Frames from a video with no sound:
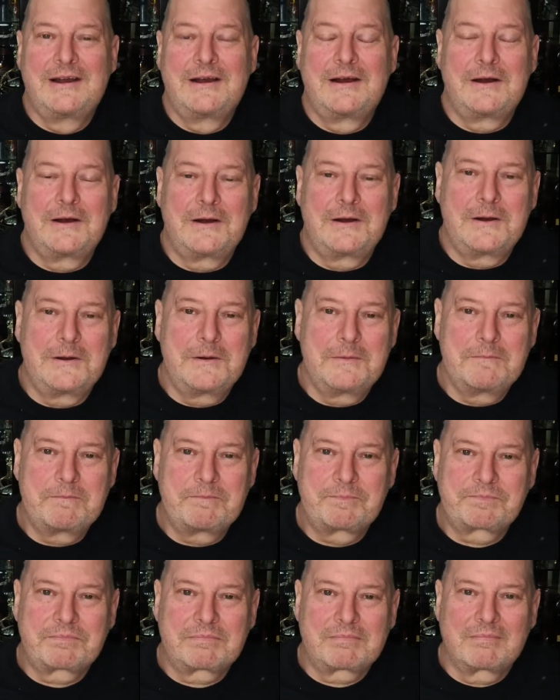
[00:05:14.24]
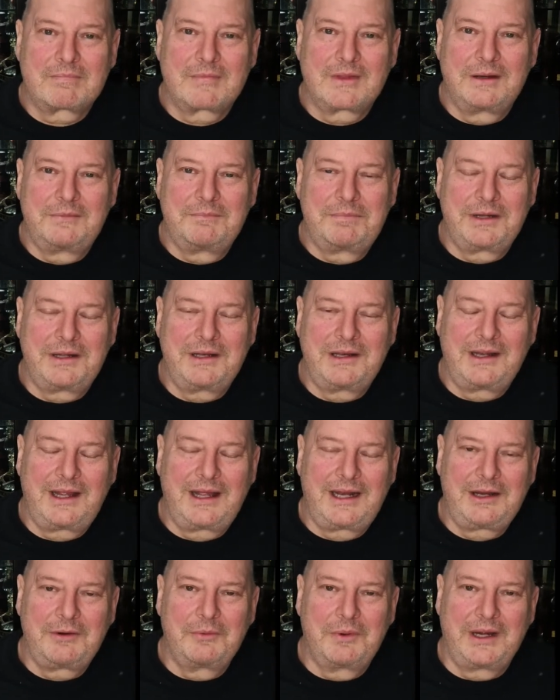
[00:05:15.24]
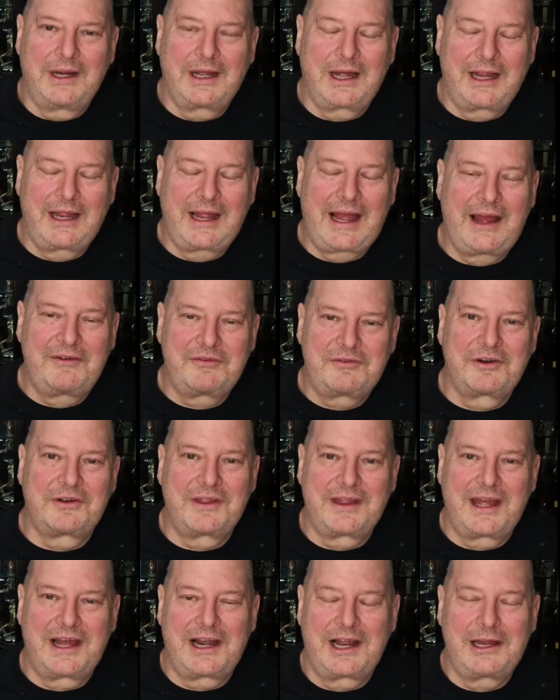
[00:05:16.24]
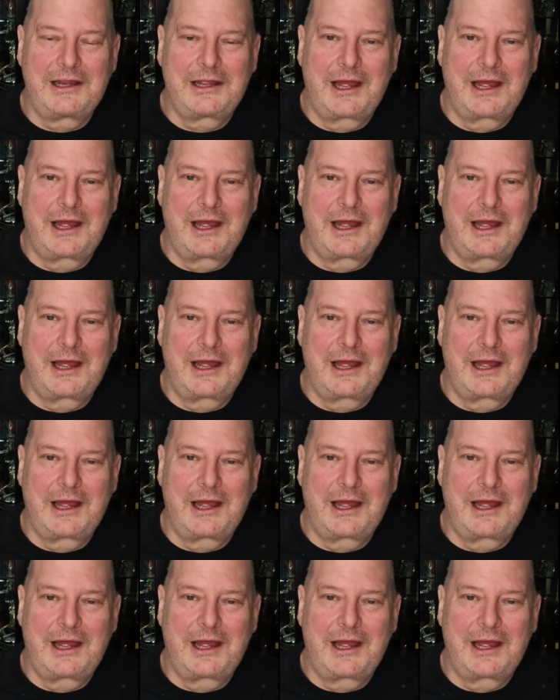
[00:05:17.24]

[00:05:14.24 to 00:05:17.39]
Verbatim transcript: Um, but anyway, I, after that, I,